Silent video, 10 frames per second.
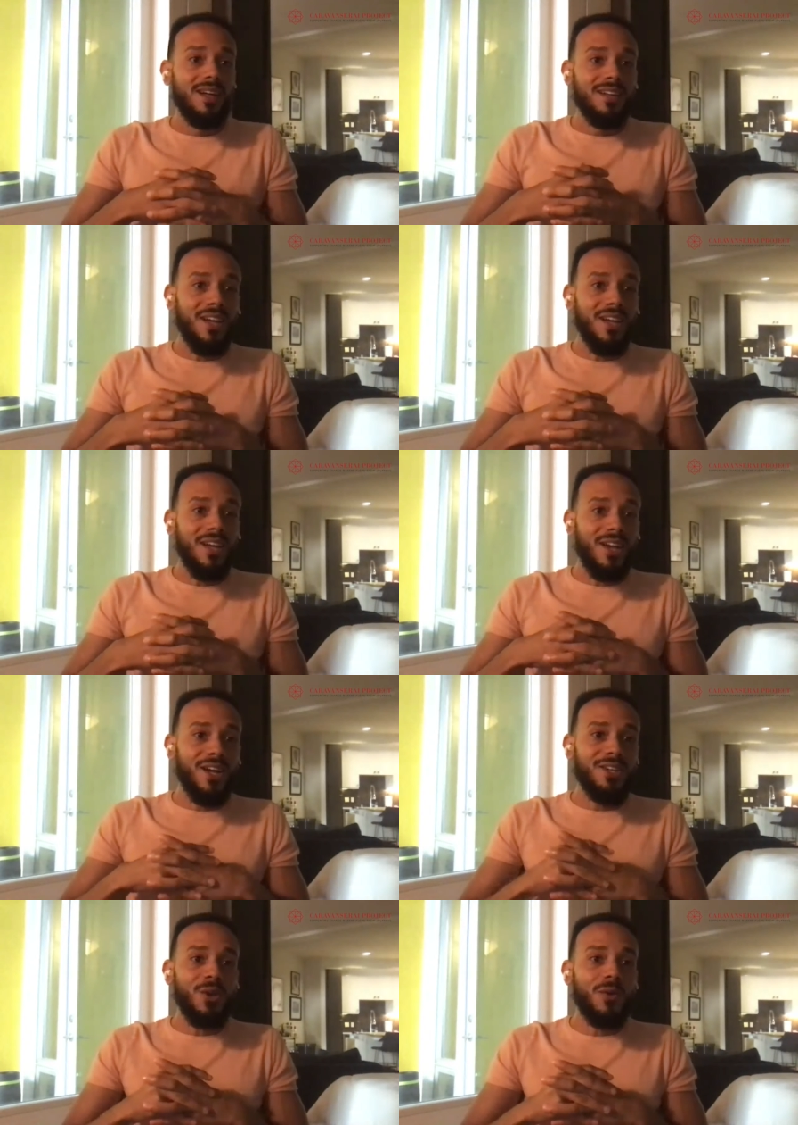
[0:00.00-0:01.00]

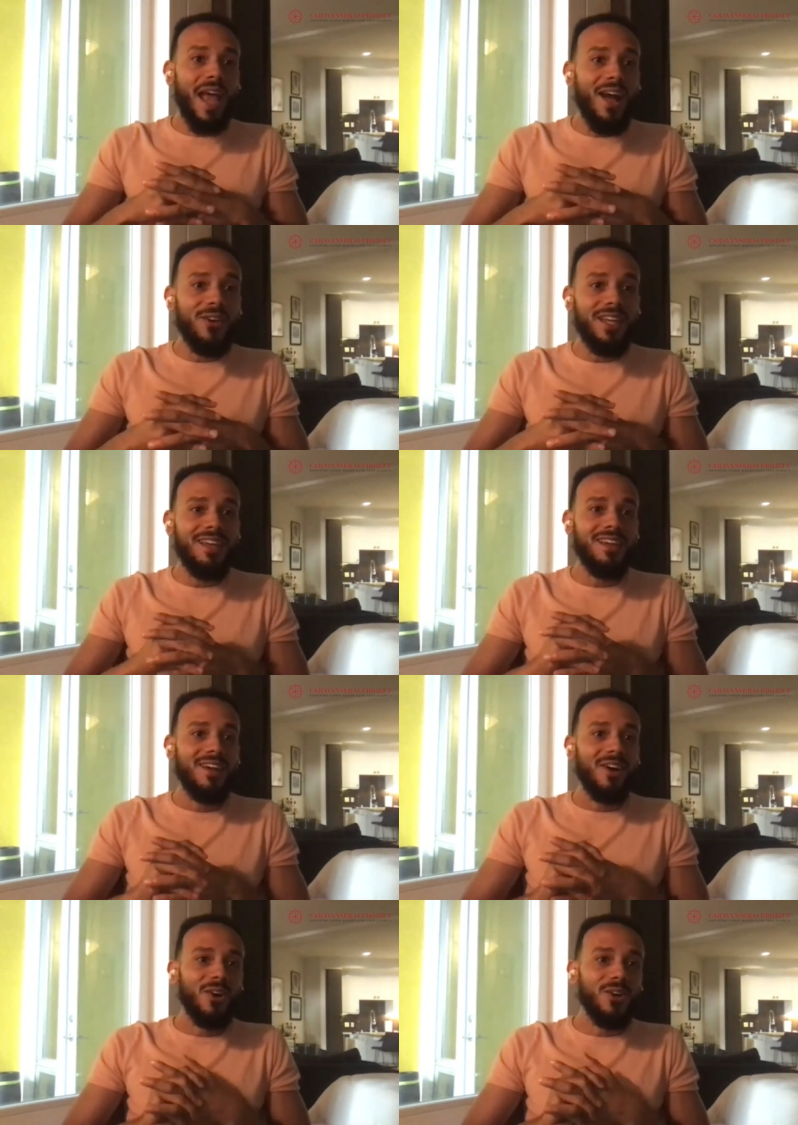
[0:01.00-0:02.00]
county
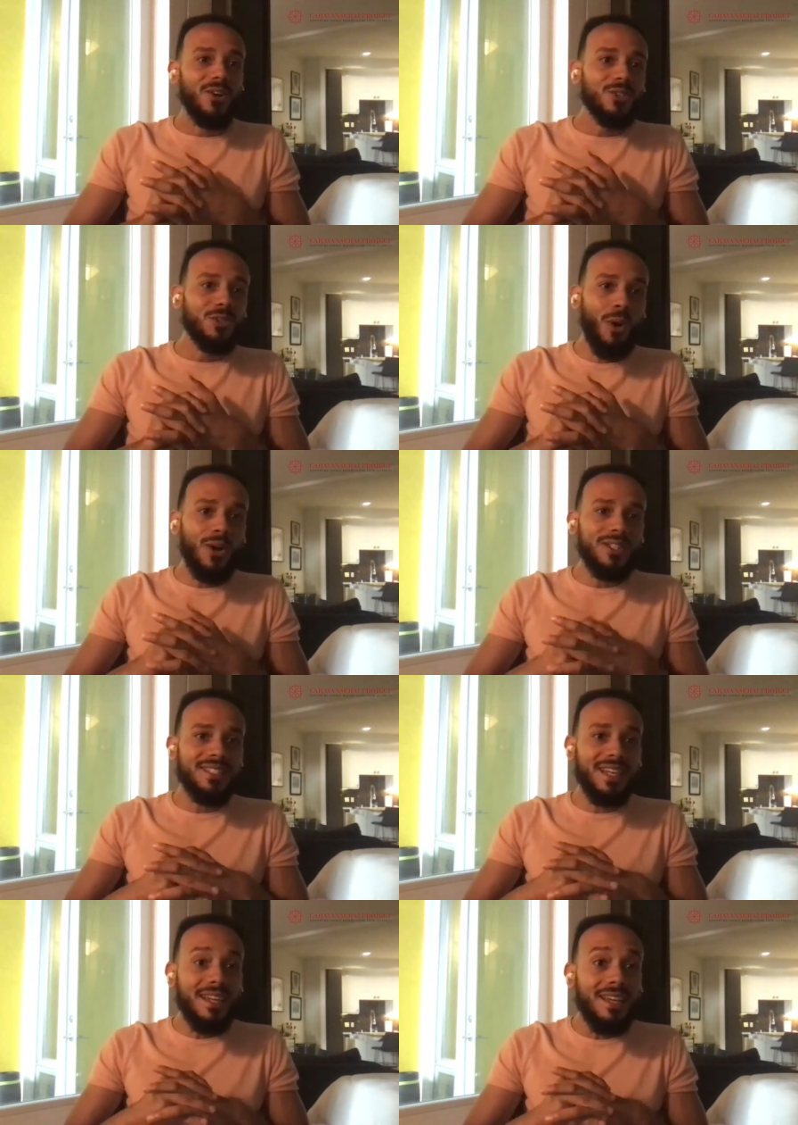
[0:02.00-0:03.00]
or a small
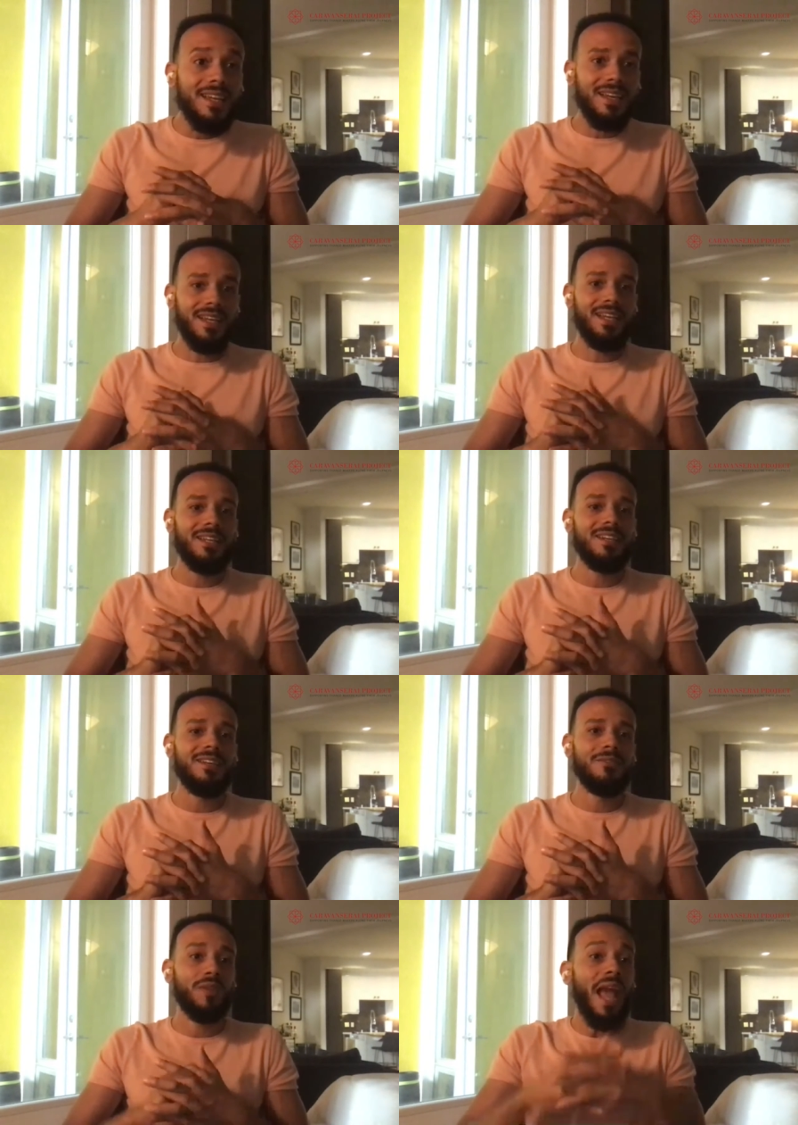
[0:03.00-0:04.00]
city in
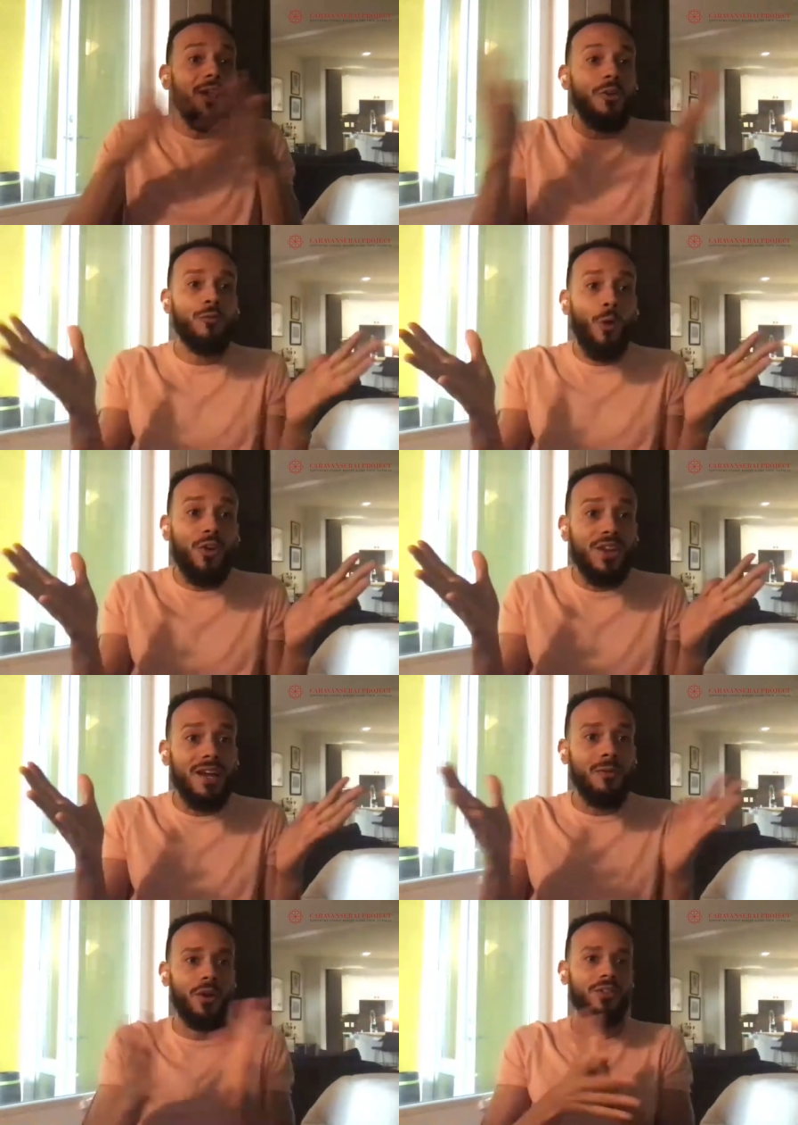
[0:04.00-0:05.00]
California,
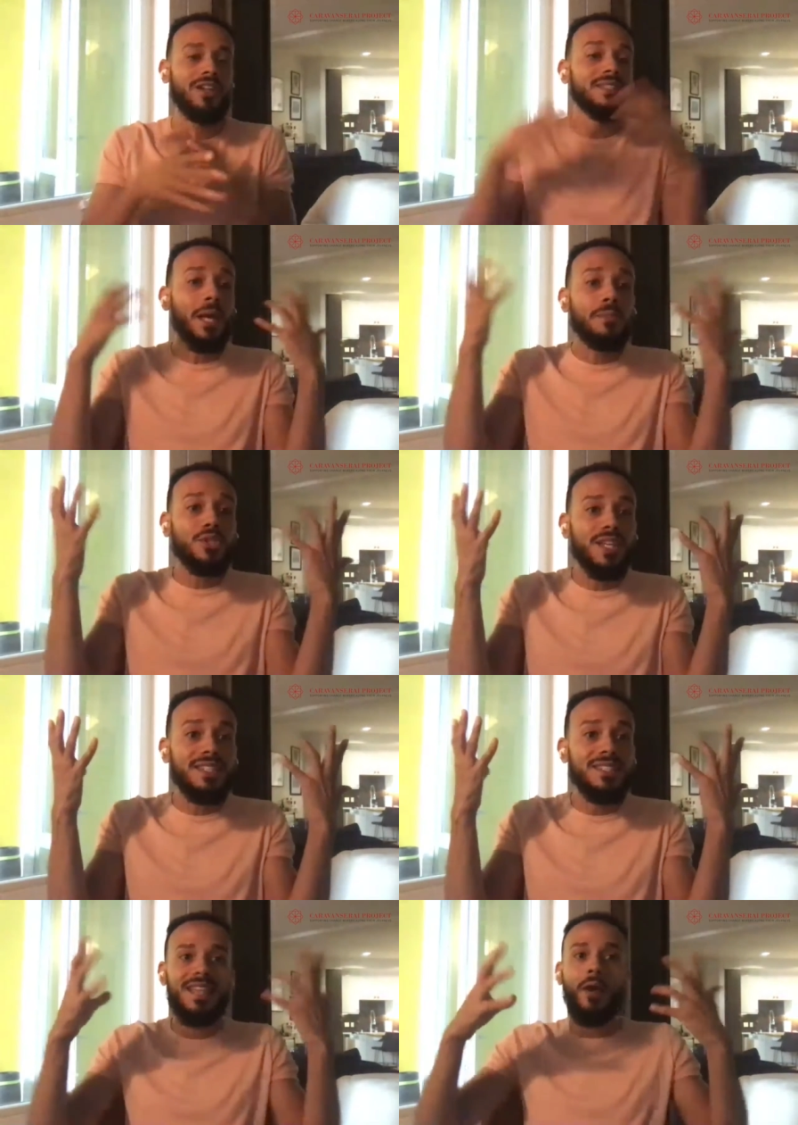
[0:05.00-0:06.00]
where the assumption
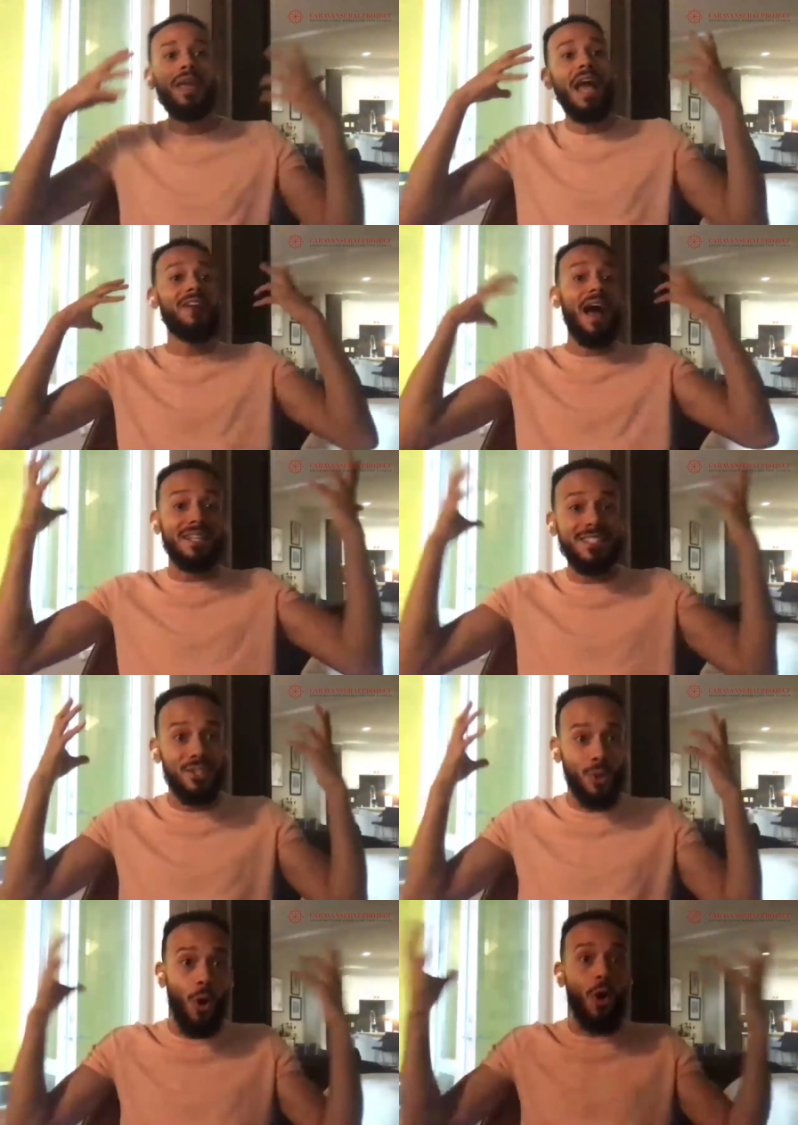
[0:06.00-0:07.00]
is that we have
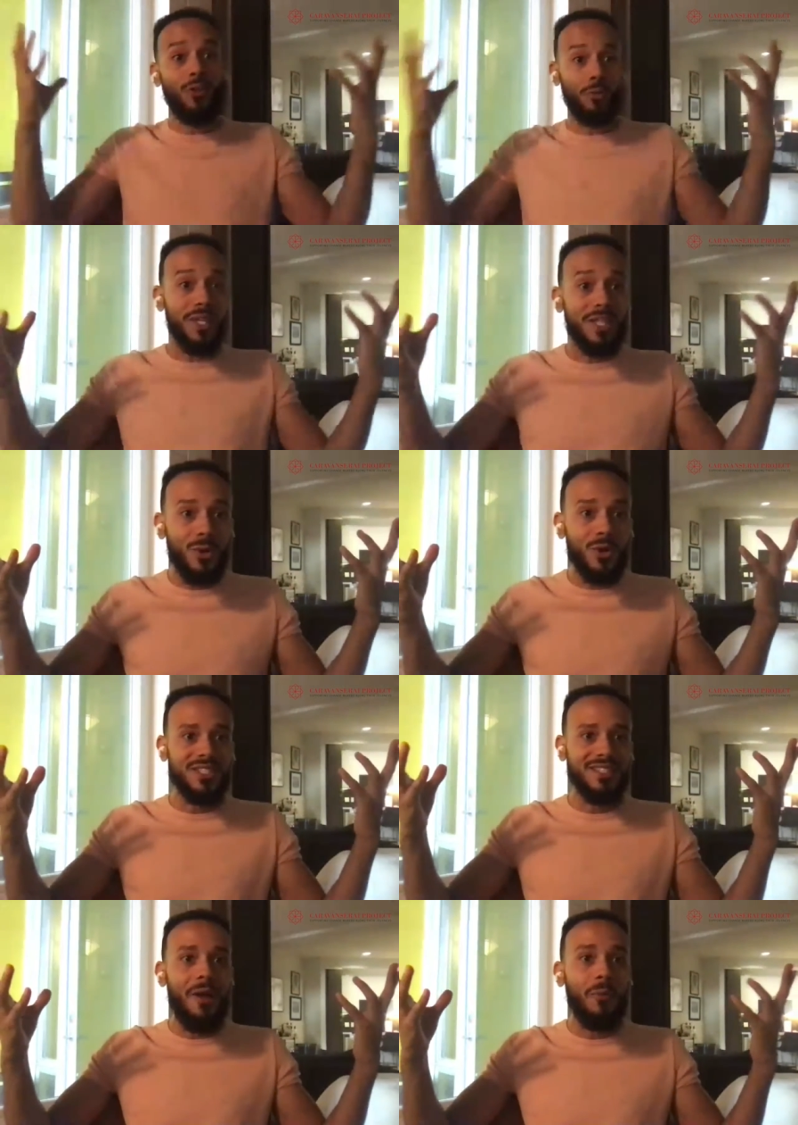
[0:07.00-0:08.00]
access to all the
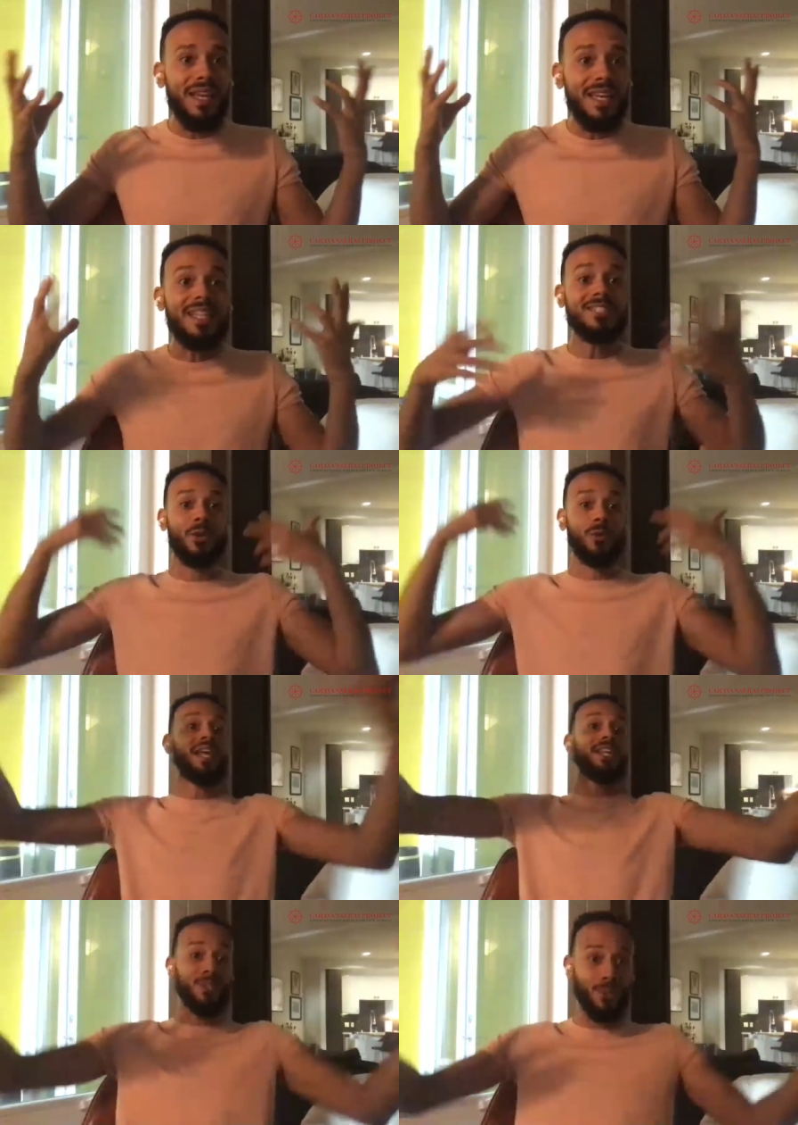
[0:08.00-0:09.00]
resources that we need to
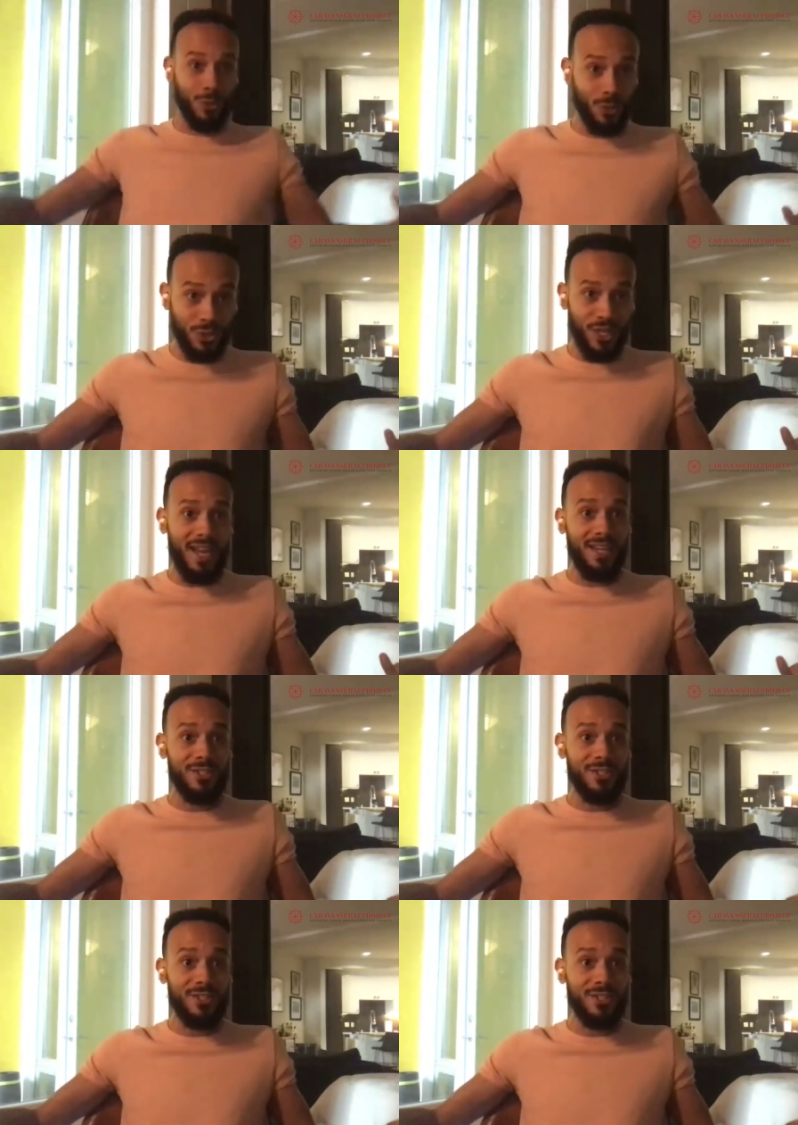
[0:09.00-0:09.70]
create social change.